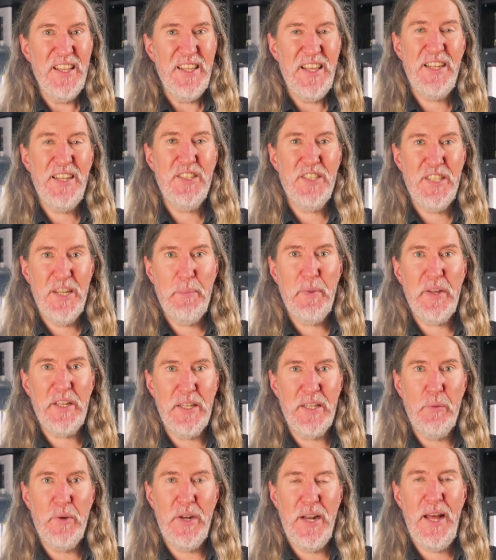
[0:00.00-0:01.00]
that is
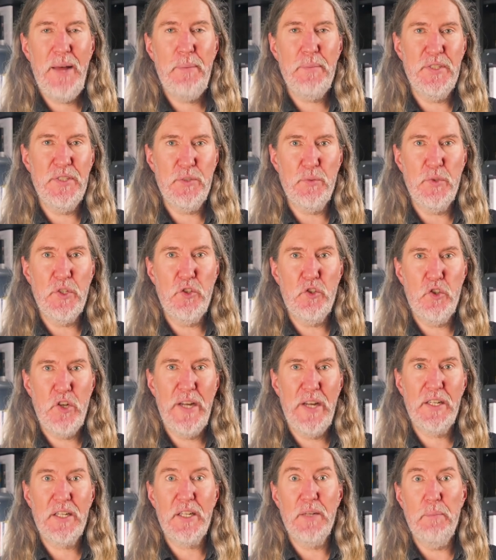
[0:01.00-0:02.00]
typically what happens when you
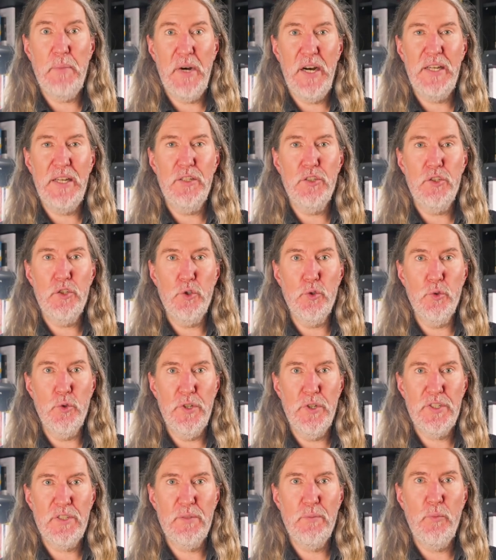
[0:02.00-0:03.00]
try to combine
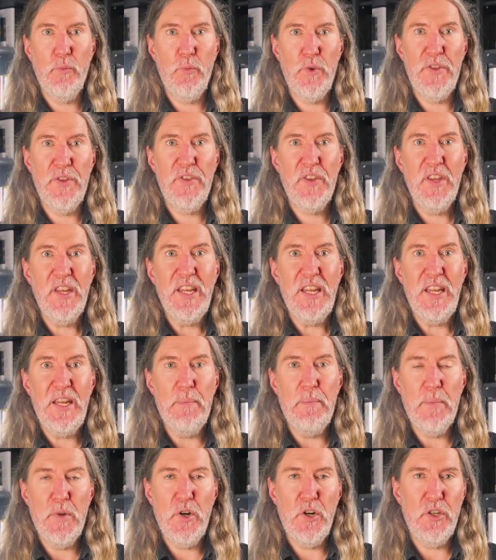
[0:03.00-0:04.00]
tourism with
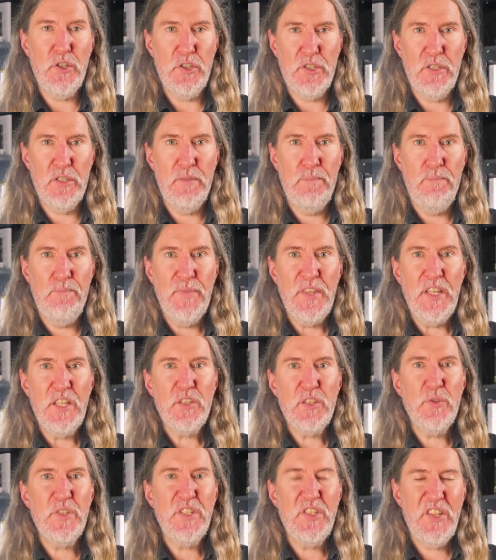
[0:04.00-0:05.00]
immersion.
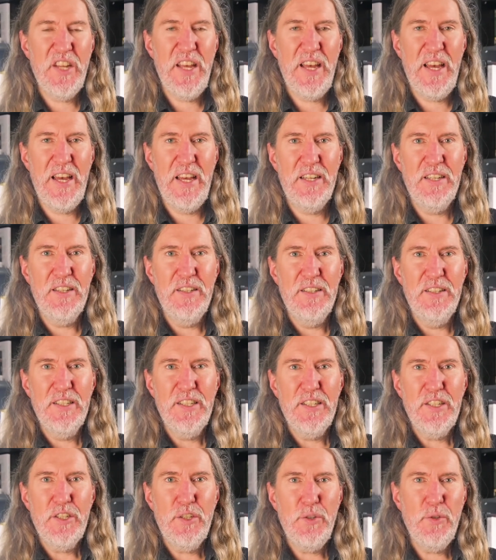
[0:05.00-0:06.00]
So instead,
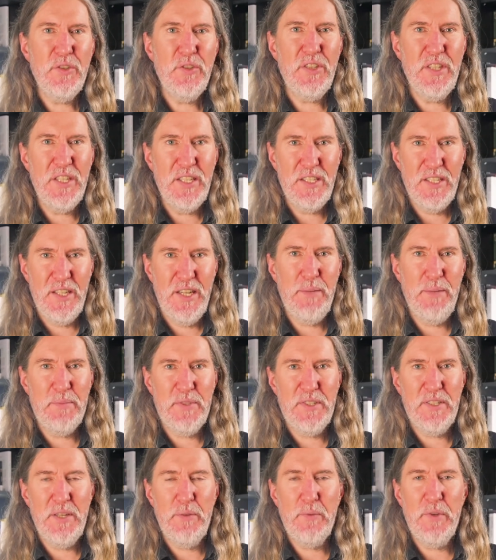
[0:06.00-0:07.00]
use these
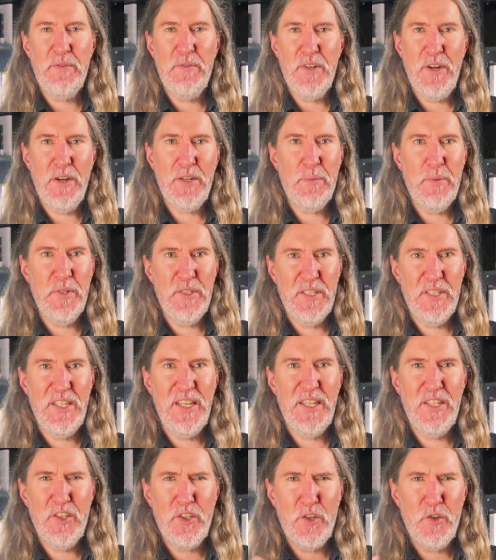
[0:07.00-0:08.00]
tips that we've talked about
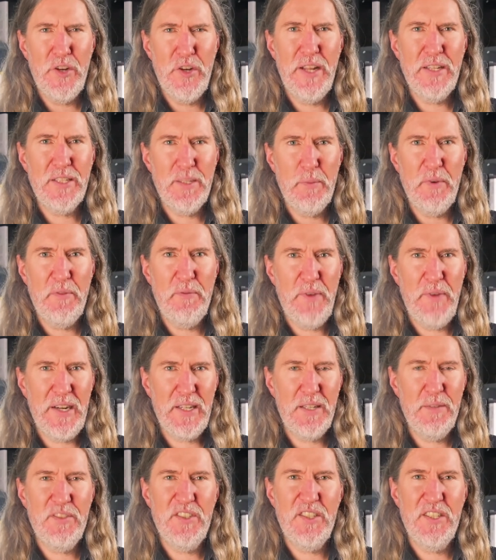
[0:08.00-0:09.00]
today to create some
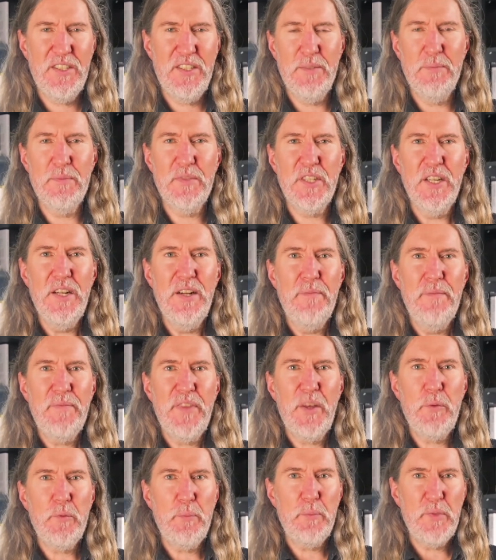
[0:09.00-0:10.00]
effective systems
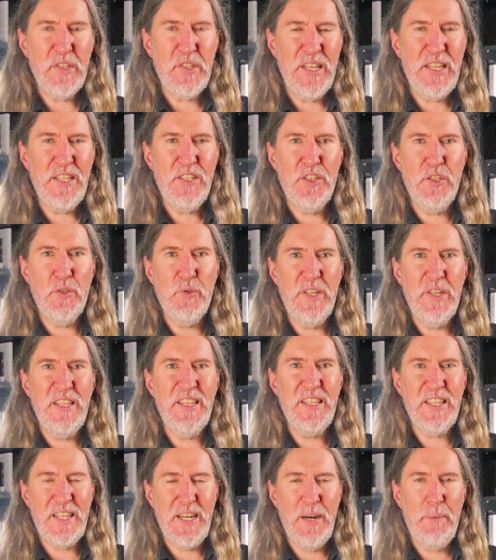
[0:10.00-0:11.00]
that will place you
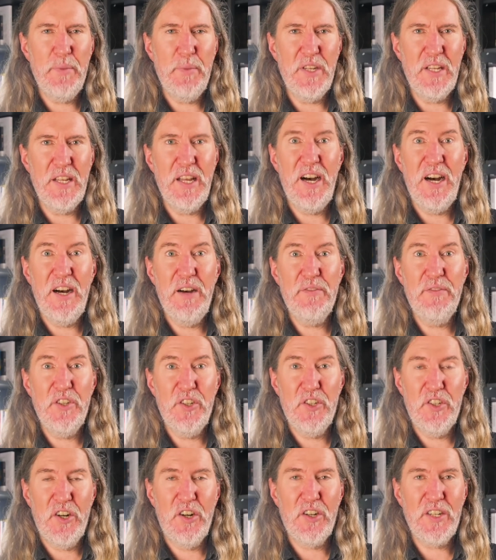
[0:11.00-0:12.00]
in the company of
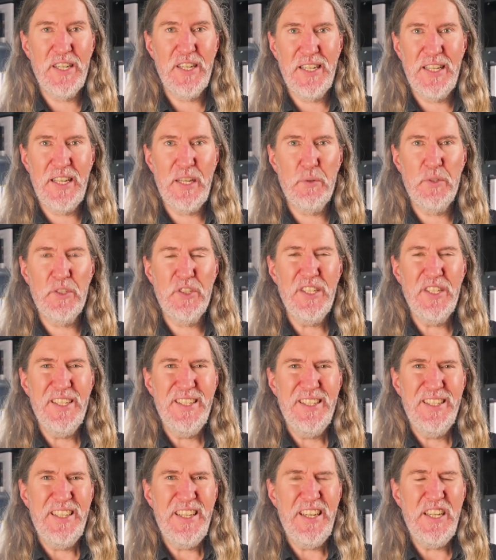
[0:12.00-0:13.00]
your target language
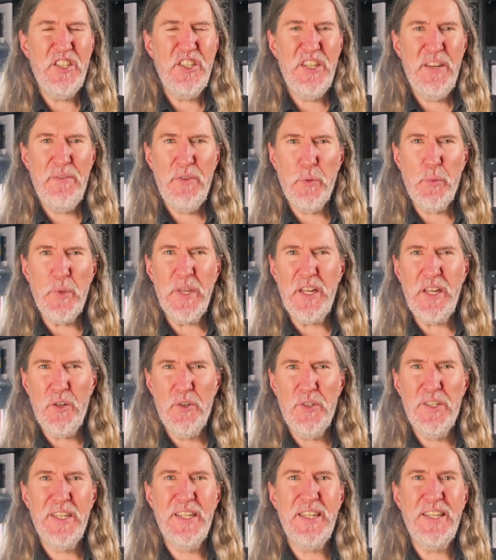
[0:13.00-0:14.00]
each and every week
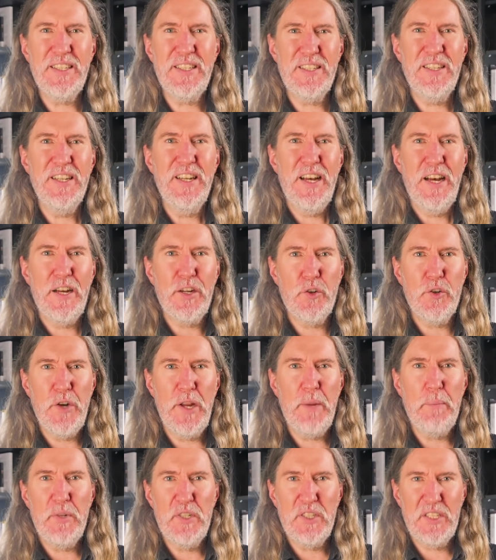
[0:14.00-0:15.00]
or at least a
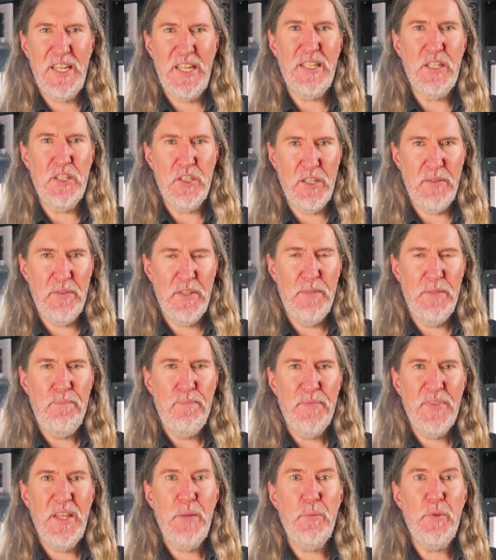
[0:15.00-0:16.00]
great percentage of it.
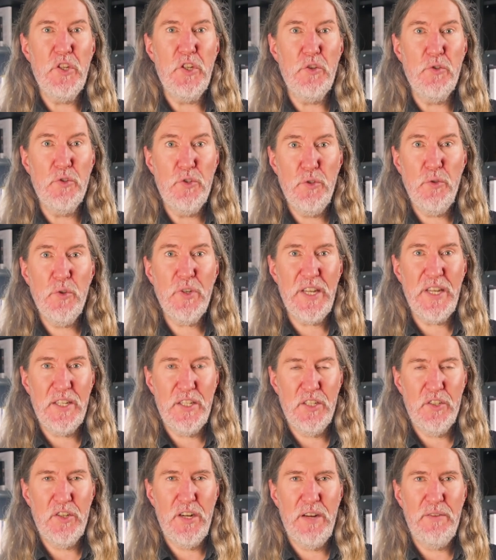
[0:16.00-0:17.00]
Then when you do
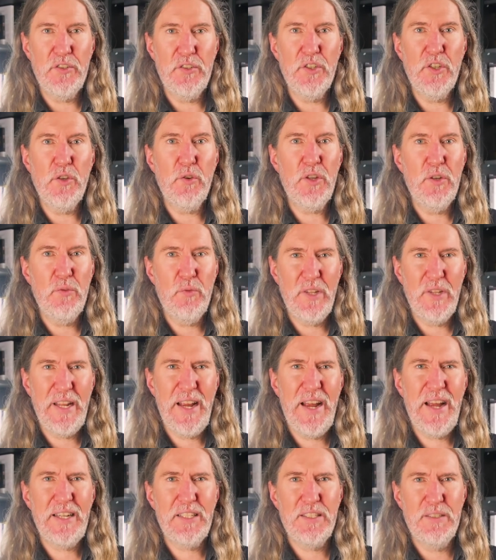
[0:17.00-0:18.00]
get to travel, you can
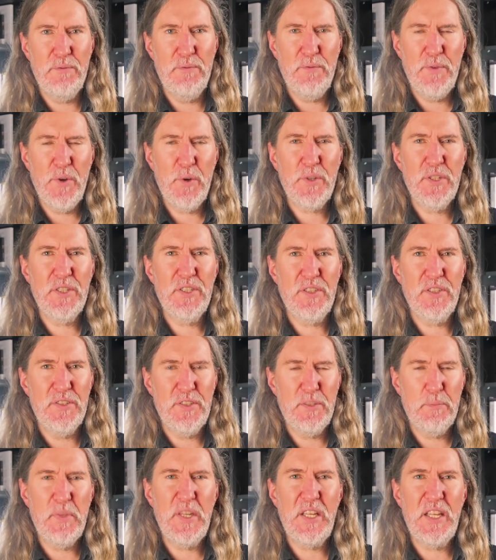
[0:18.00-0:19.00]
relax and focus
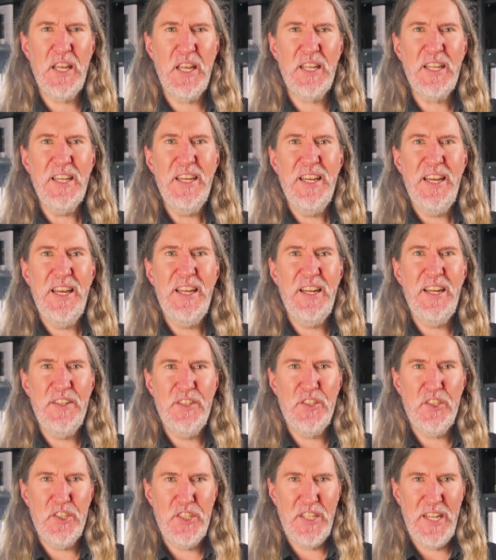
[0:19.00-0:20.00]
on speaking and
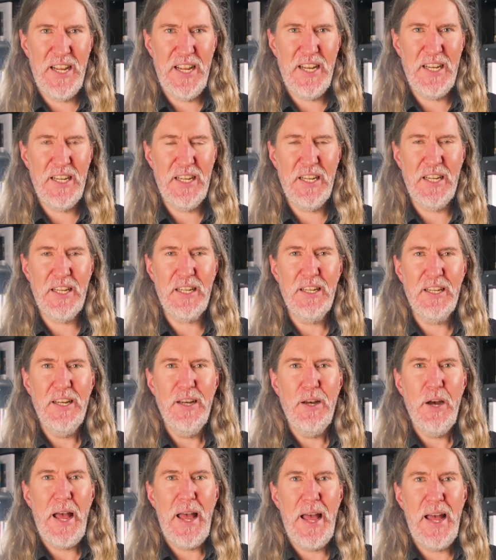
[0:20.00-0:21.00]
understanding
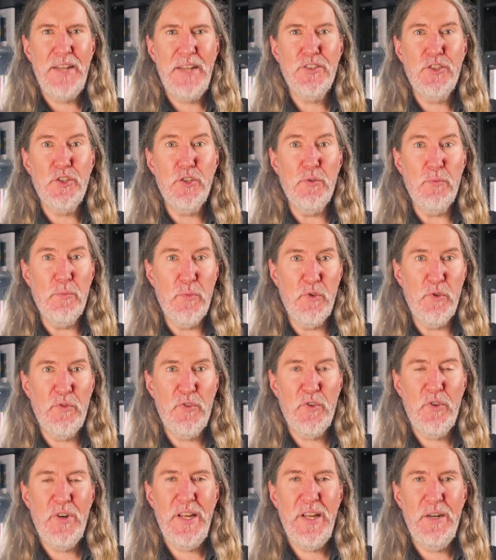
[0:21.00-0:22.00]
as you
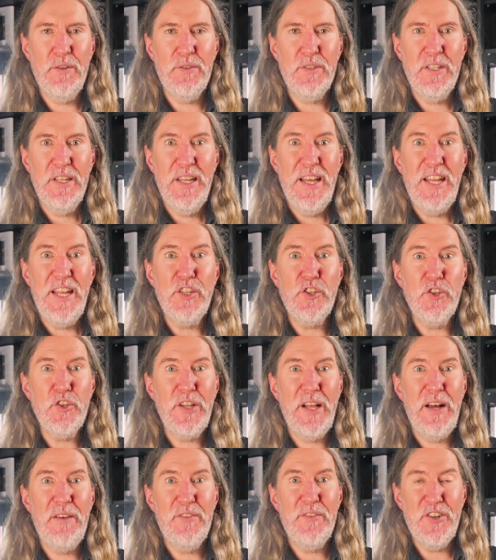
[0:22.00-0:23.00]
move around. And
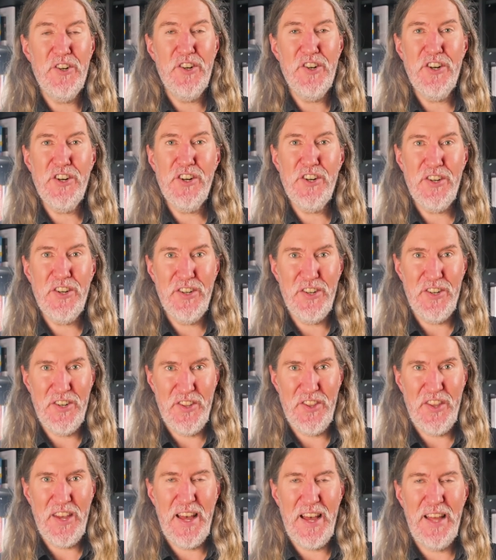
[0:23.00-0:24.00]
you'll have earned
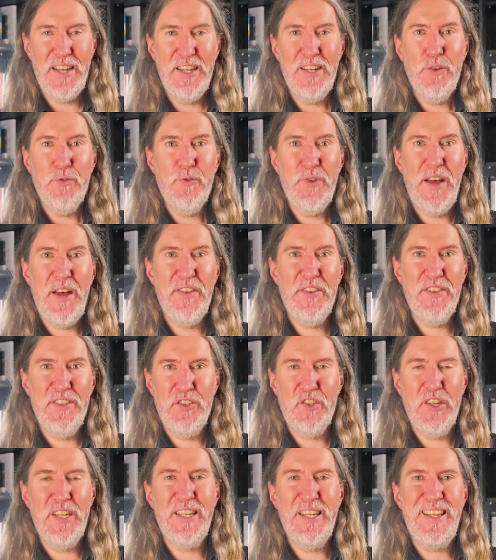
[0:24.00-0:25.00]
that rather
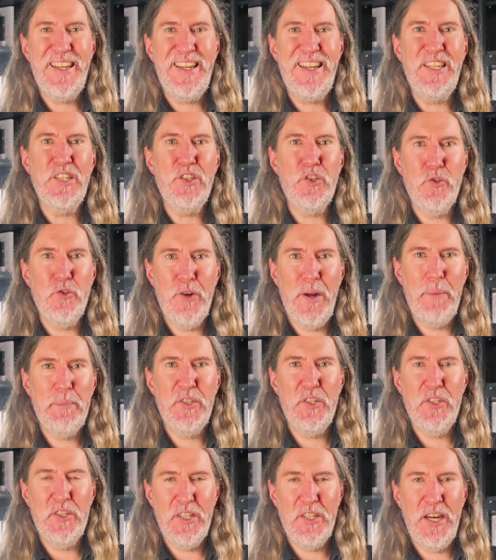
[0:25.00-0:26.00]
than trying to
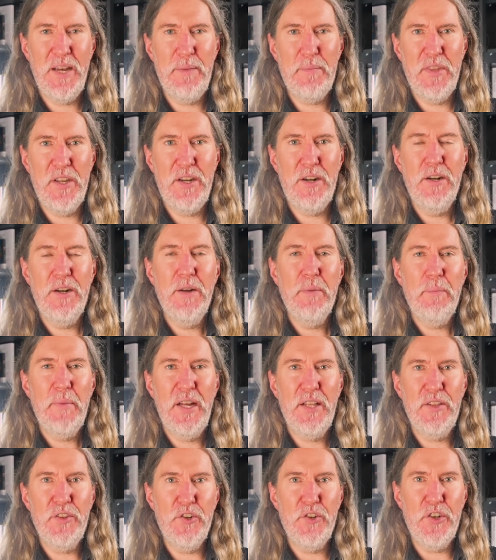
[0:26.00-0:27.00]
interrupt your time there
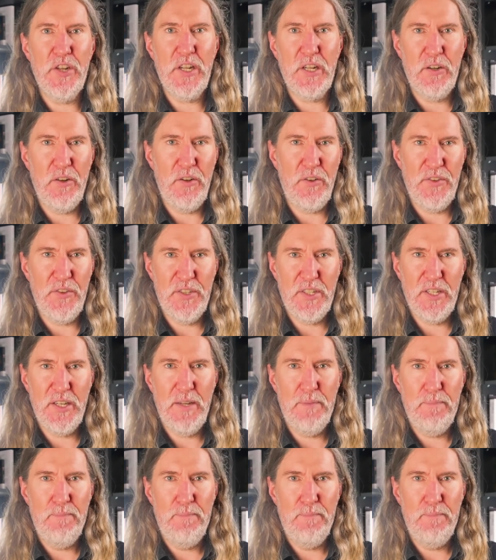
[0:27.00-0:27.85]
by learning all the time.